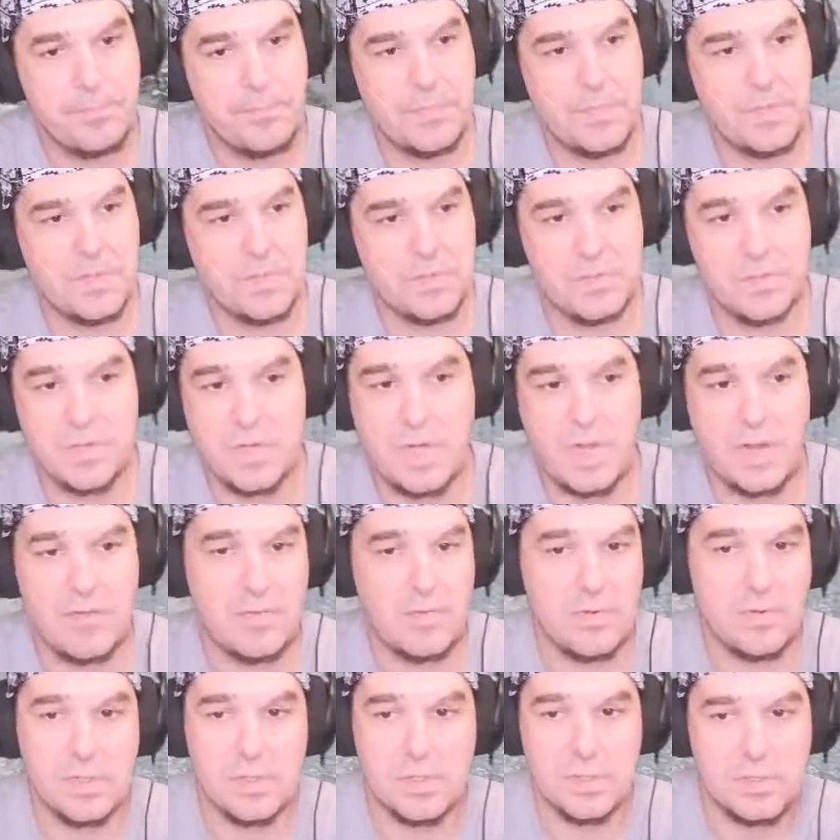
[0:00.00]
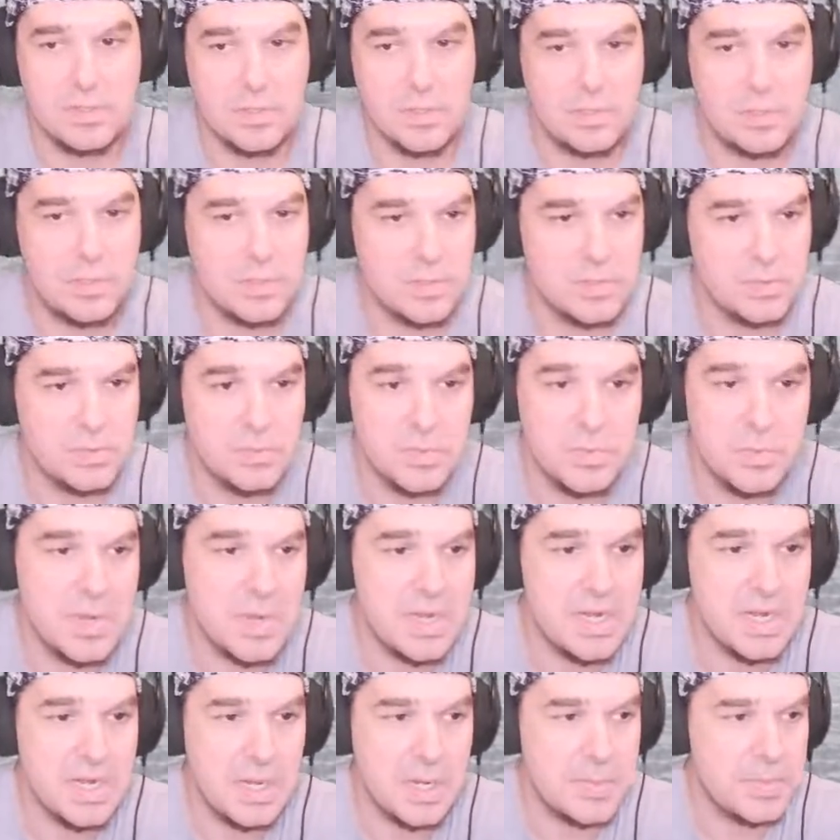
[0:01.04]
Those are not very good numbers. We may
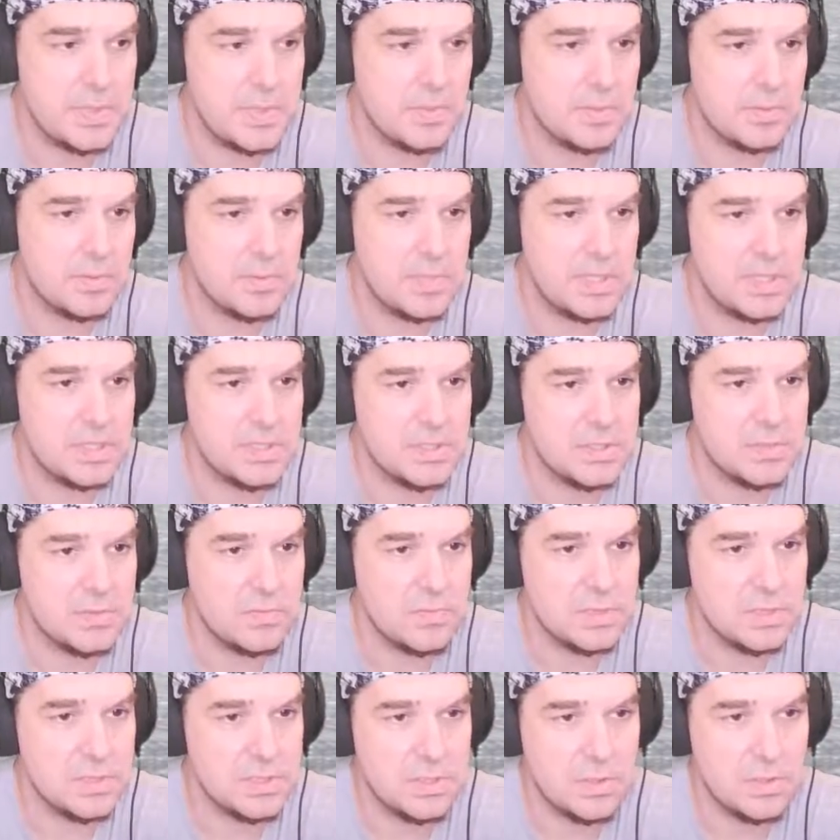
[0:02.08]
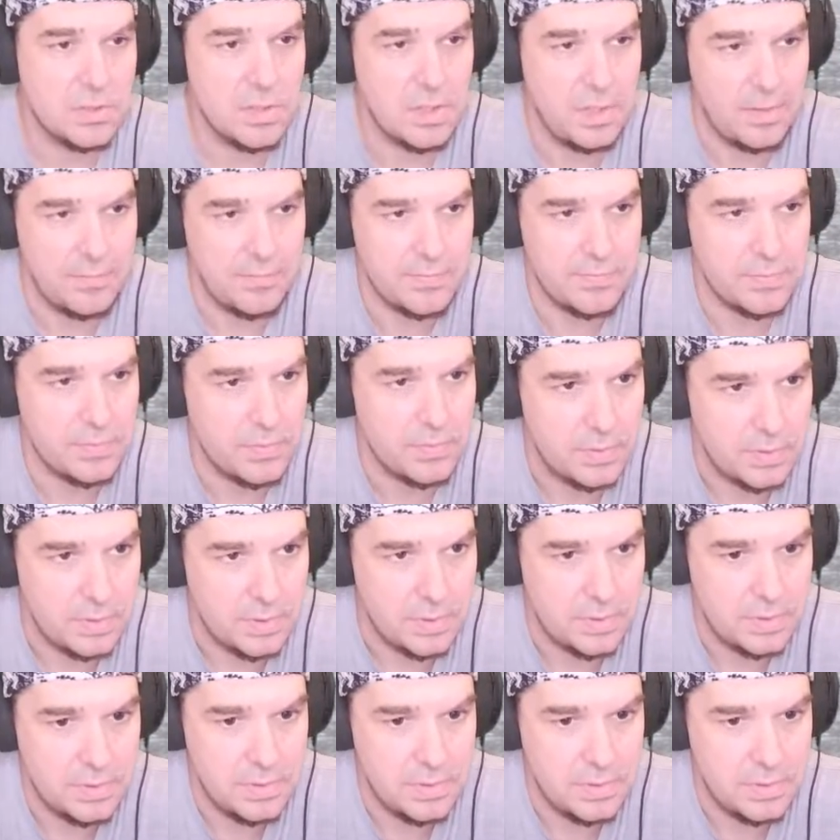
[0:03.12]
not be able to make this a race car after all.